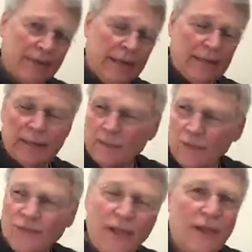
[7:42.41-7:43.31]
pan comes
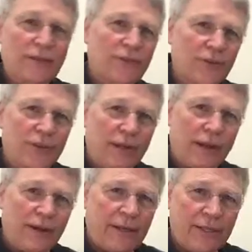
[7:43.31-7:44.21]
flying through the
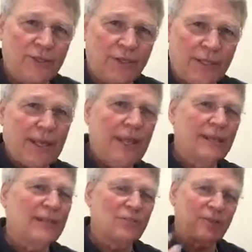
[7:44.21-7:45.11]
air and hits you in the
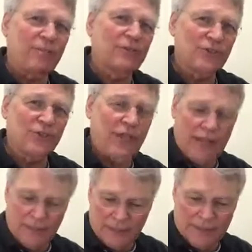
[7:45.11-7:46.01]
head because people just
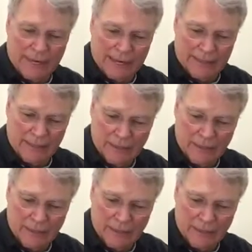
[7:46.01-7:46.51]
can't stand it.